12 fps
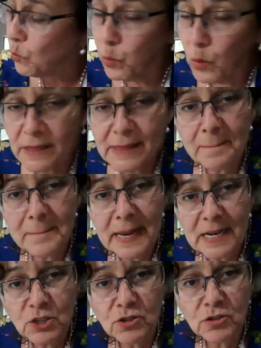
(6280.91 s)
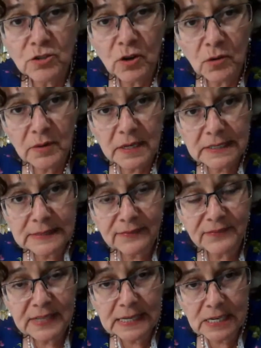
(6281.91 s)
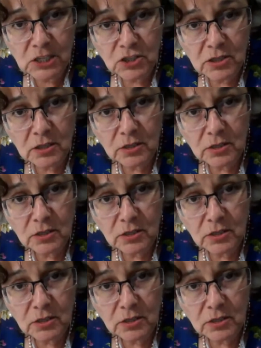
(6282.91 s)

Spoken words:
what the measures are when it's finished.